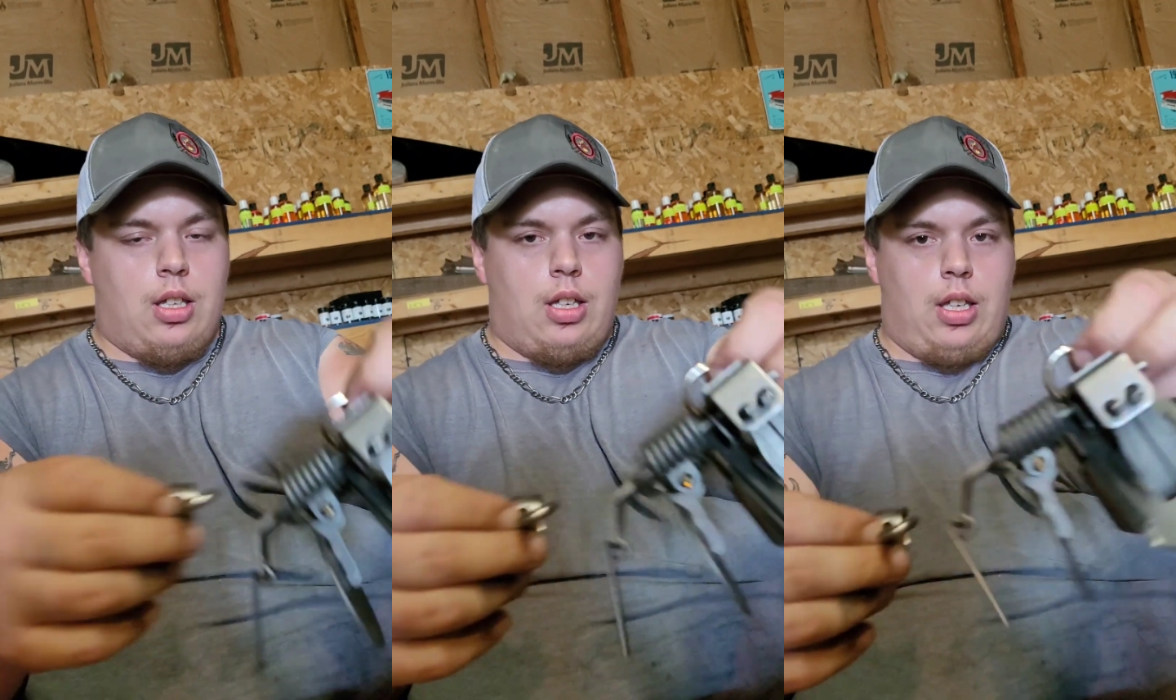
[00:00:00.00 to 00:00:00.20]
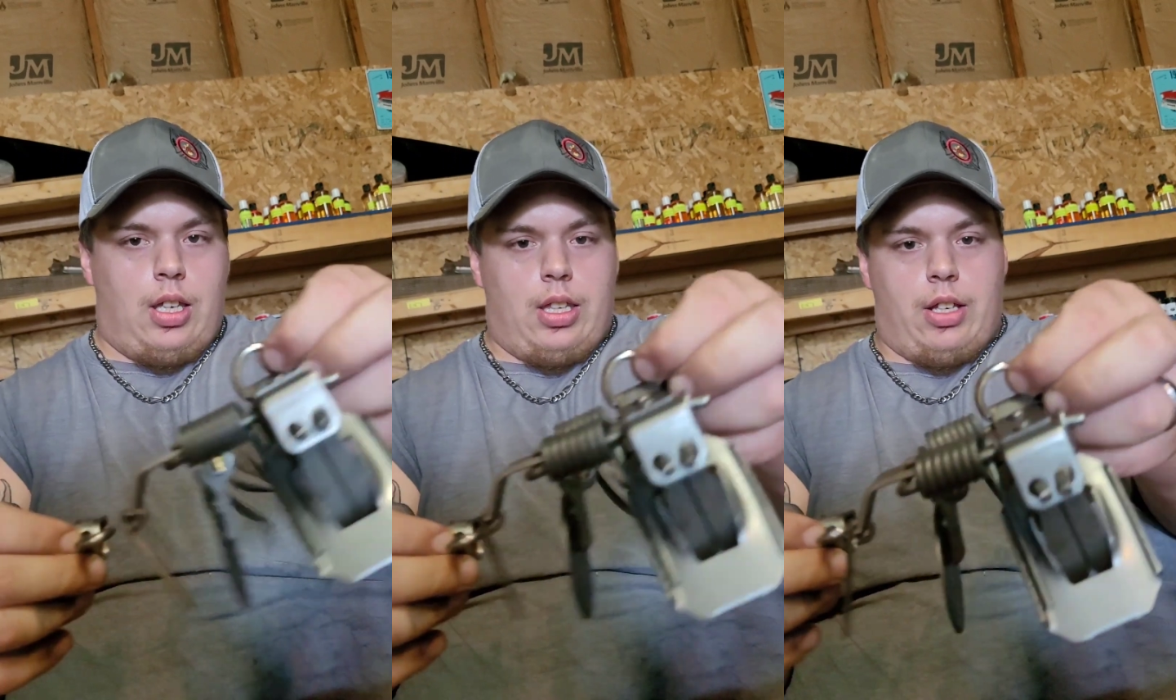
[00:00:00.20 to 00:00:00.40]

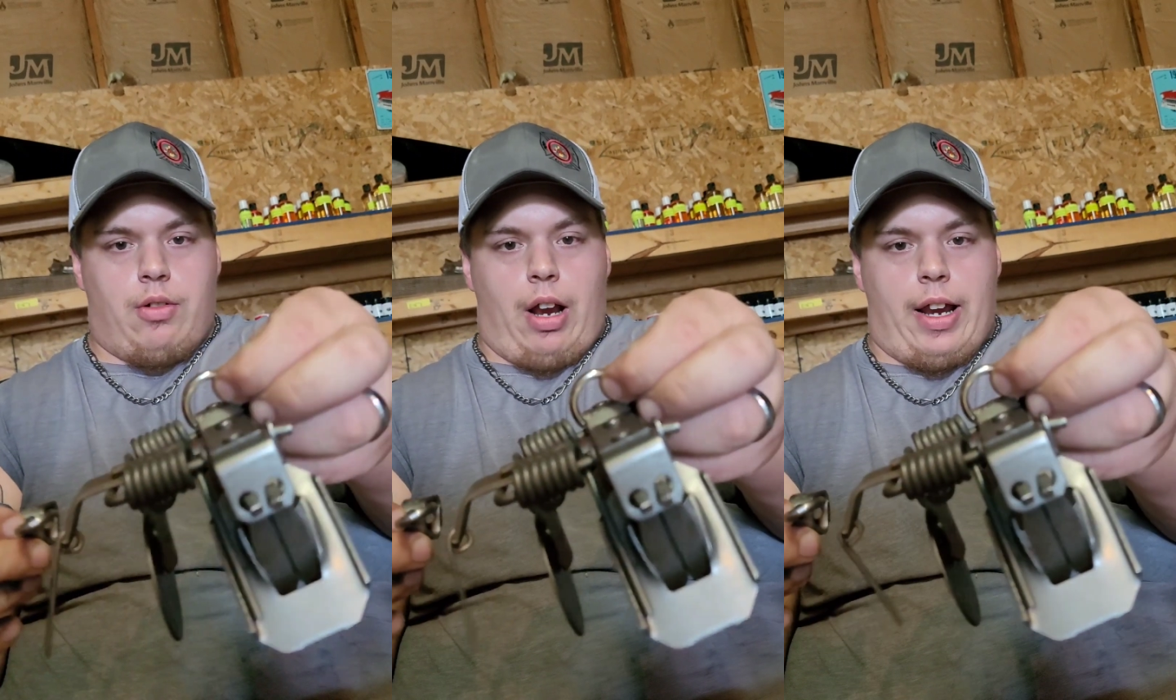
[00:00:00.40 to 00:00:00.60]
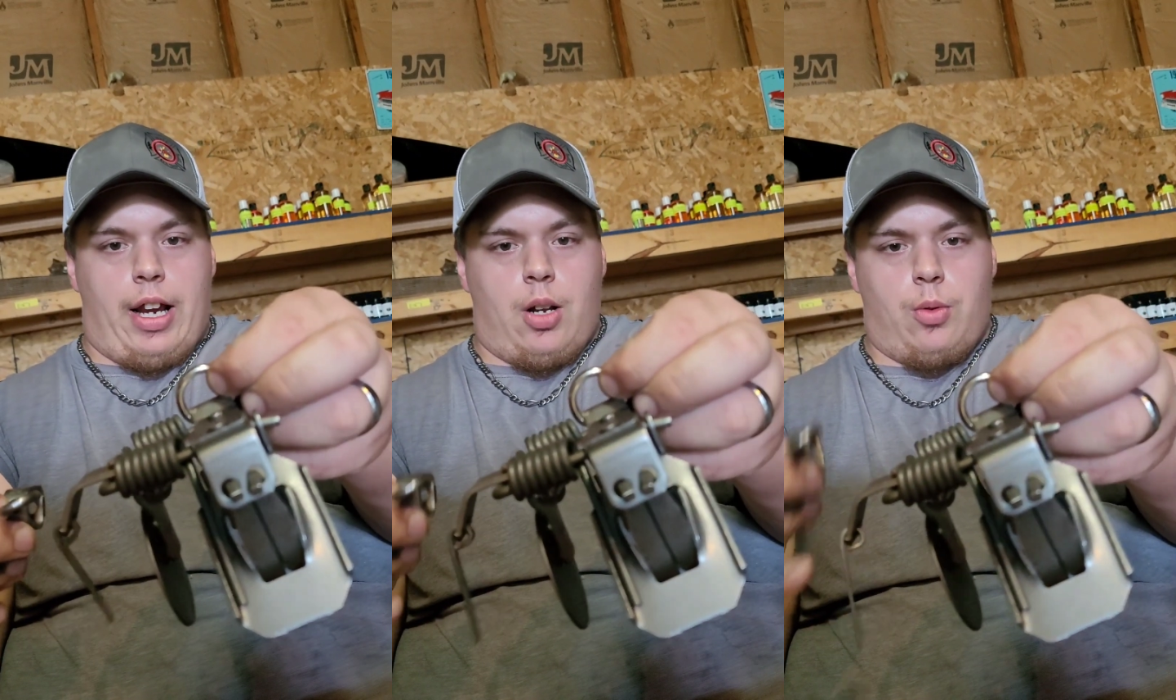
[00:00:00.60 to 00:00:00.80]
And then
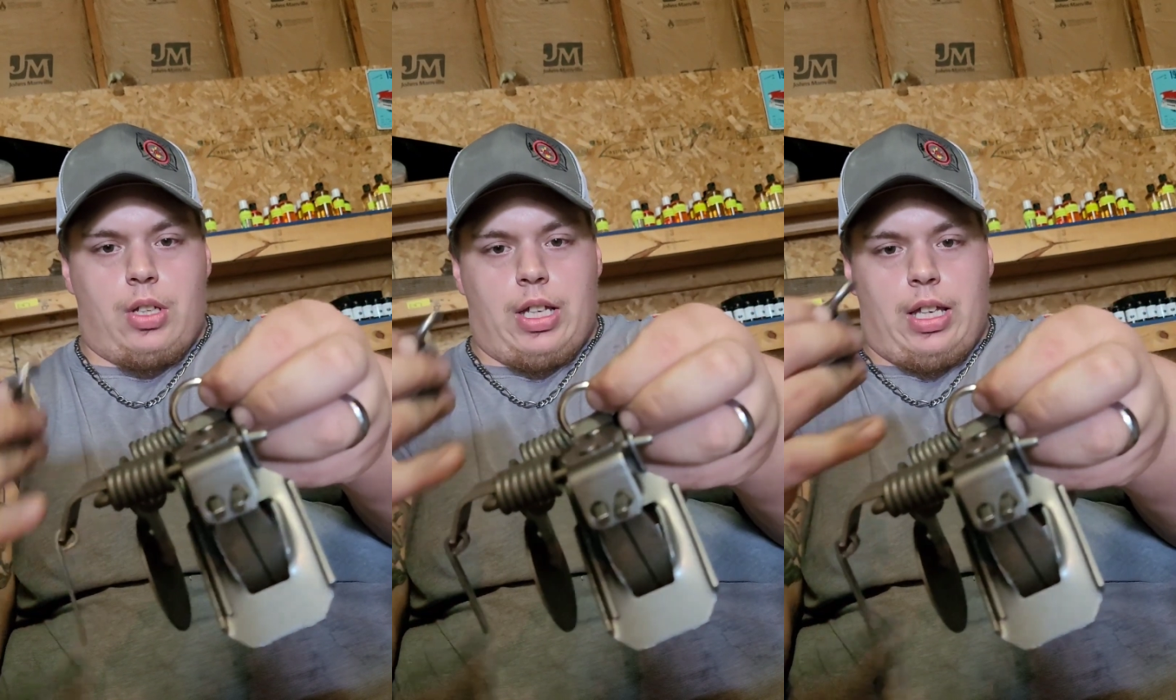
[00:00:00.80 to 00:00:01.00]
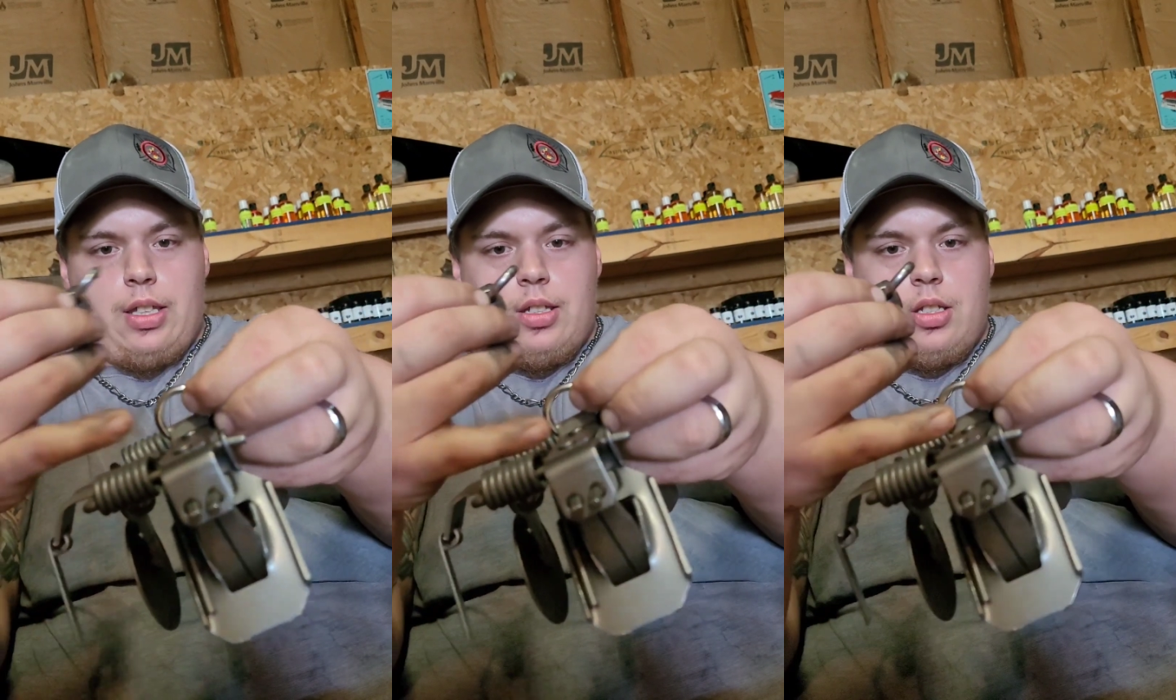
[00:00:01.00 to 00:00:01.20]
right here we
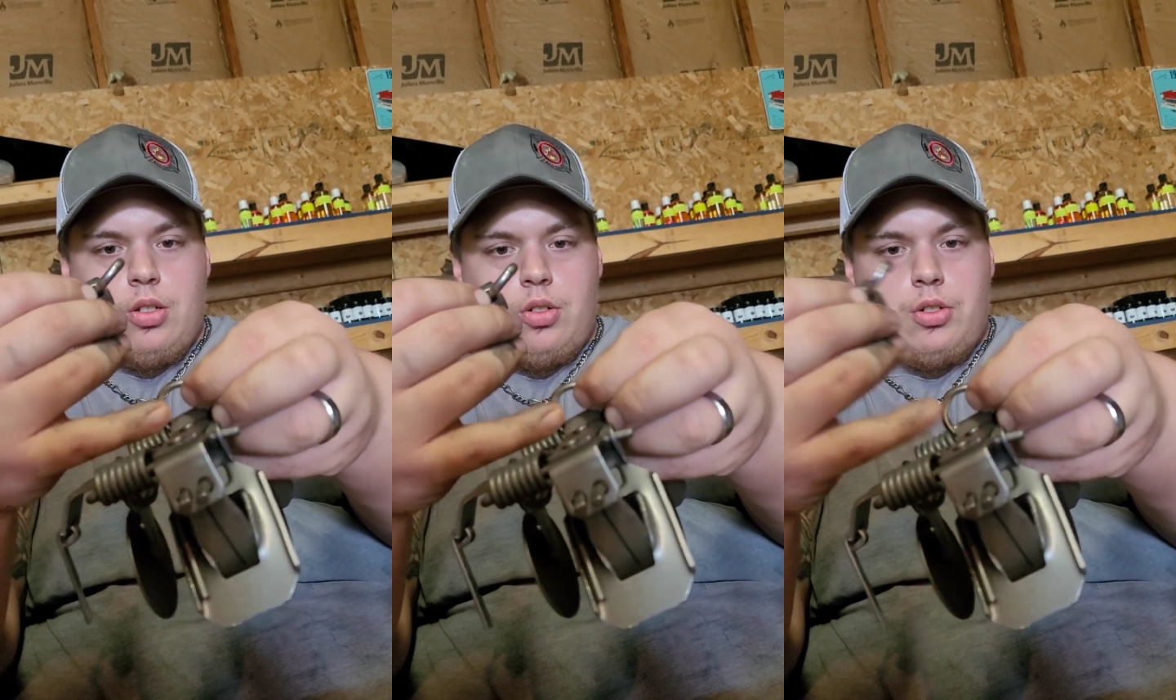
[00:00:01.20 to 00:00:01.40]
got this little